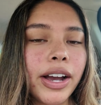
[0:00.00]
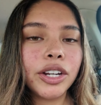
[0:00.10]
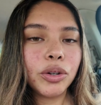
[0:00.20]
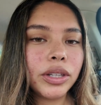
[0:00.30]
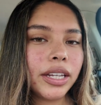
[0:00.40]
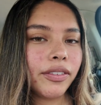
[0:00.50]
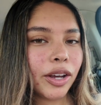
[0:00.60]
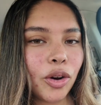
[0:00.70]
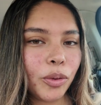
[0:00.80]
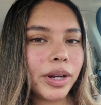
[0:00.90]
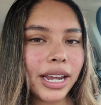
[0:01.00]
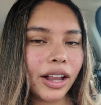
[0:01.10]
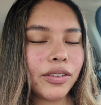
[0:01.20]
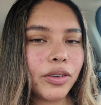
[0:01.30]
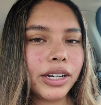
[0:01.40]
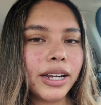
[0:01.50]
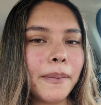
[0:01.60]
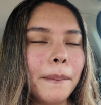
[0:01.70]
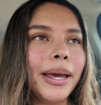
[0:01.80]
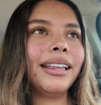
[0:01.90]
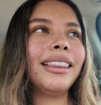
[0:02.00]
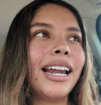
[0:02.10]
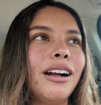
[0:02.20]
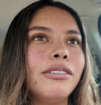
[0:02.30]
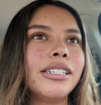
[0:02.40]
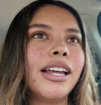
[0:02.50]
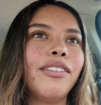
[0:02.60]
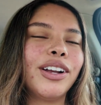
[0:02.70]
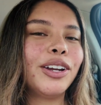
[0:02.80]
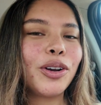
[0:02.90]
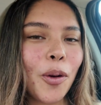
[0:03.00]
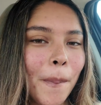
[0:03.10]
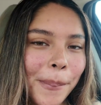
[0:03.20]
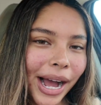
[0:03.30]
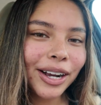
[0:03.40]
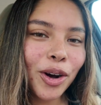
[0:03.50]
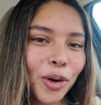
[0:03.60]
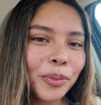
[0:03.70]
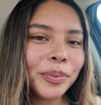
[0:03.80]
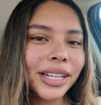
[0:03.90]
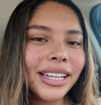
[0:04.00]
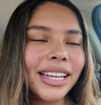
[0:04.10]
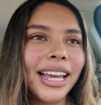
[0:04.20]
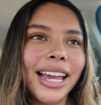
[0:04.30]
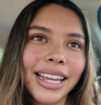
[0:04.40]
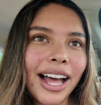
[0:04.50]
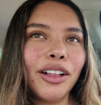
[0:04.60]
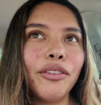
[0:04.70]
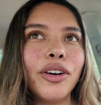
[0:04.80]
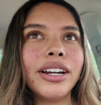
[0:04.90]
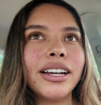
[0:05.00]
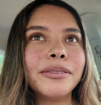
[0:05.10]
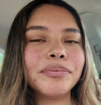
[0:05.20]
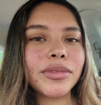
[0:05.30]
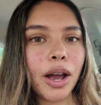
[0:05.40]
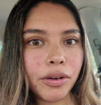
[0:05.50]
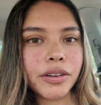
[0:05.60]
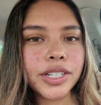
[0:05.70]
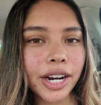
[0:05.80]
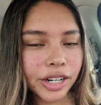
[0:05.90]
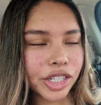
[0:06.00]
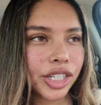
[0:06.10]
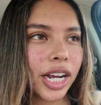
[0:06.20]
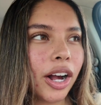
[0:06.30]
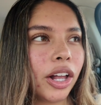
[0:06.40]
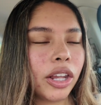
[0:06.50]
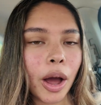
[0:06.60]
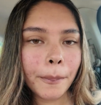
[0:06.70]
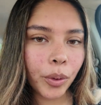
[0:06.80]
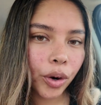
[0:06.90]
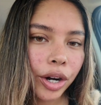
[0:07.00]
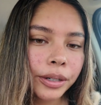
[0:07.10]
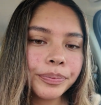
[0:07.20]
I knew leaving home in California meant that I was never gonna go back home in California, I would have cherished it a lot more.